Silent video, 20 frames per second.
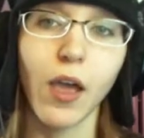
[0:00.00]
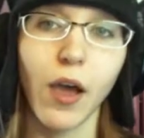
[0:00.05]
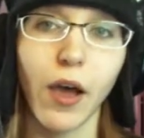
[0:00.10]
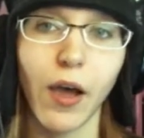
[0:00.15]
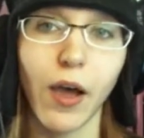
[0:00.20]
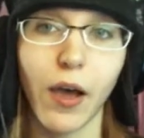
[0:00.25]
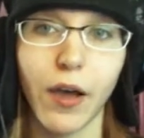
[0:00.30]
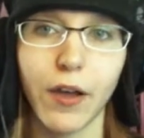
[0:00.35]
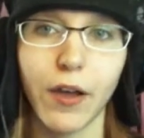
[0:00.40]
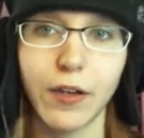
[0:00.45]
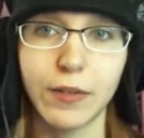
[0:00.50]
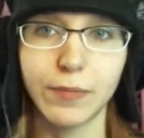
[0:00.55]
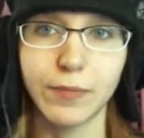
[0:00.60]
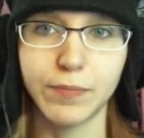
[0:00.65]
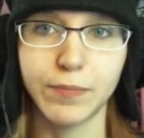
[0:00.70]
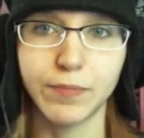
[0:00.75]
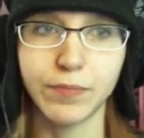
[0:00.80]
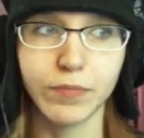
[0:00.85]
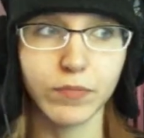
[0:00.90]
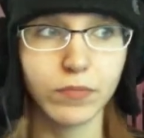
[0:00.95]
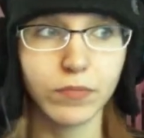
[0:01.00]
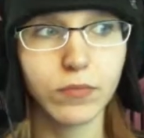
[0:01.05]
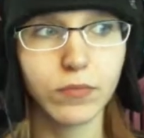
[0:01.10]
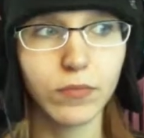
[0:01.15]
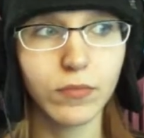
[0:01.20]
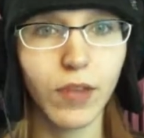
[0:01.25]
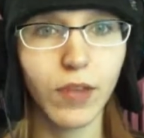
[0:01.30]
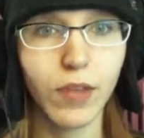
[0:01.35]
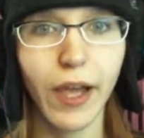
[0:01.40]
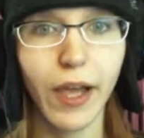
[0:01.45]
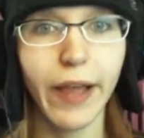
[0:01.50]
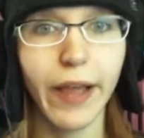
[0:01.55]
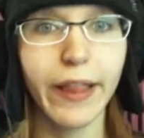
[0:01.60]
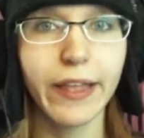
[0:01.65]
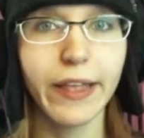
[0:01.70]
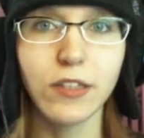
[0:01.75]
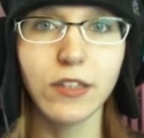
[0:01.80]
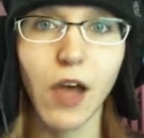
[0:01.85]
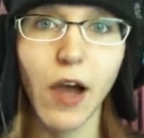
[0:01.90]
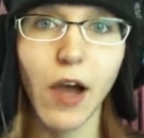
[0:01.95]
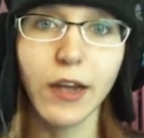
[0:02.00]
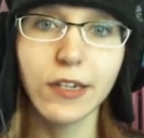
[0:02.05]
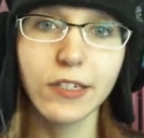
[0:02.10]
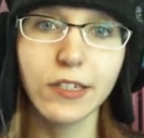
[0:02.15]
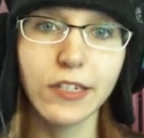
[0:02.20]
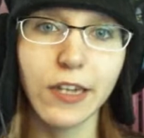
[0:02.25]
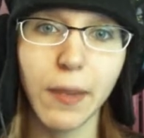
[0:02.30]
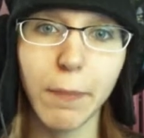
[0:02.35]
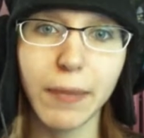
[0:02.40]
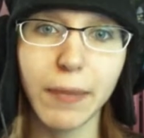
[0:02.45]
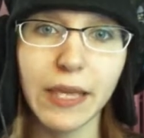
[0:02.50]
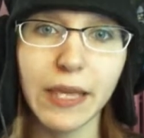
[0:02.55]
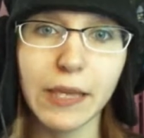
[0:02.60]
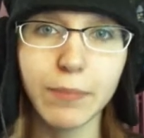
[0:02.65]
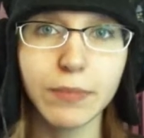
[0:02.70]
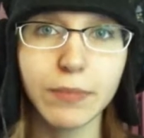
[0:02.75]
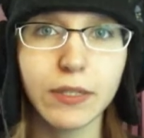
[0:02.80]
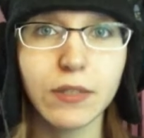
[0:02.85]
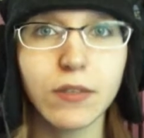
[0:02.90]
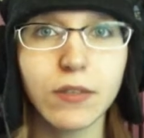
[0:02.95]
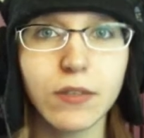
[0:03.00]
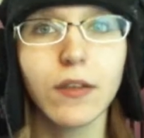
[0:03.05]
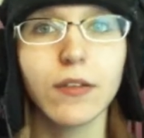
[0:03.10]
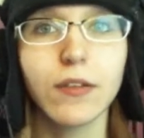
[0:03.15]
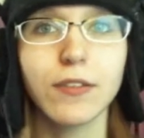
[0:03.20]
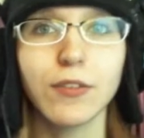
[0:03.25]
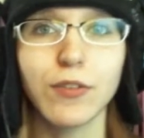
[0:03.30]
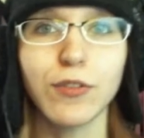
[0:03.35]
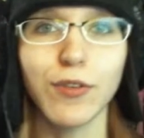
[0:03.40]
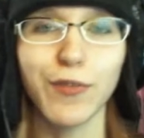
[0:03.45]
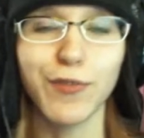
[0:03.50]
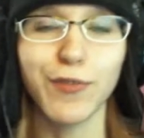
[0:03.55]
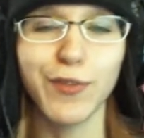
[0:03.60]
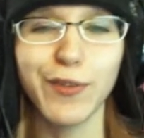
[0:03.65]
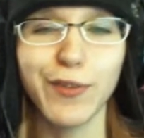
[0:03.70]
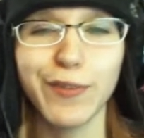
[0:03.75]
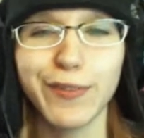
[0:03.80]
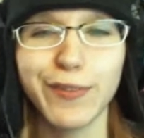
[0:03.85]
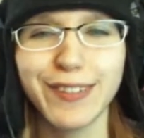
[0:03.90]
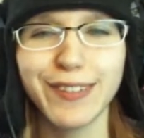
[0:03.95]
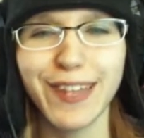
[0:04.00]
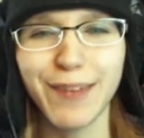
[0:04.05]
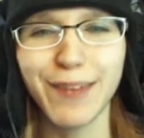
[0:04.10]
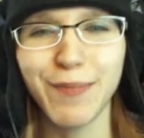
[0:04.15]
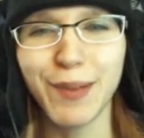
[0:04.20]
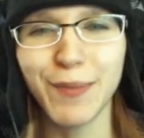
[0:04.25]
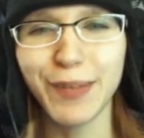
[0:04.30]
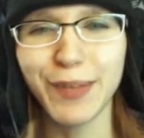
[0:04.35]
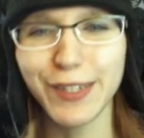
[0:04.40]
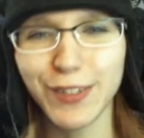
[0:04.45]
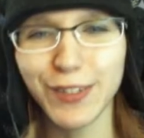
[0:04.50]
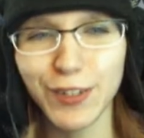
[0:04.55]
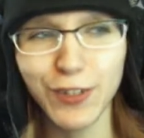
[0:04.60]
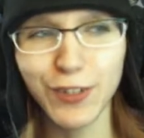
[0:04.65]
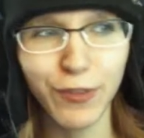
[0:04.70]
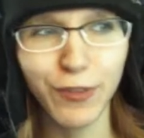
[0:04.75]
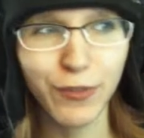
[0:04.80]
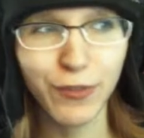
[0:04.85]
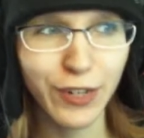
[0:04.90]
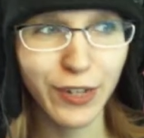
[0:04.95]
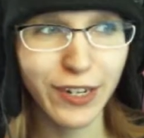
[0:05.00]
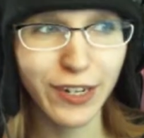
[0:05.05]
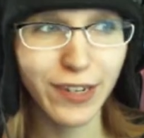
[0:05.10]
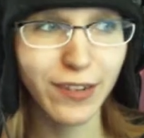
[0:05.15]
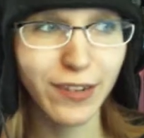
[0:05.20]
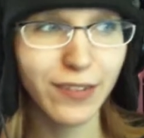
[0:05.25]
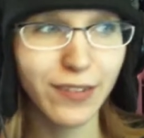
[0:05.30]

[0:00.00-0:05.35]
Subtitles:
I like talking to you peeps. So if you send me a message, feel free.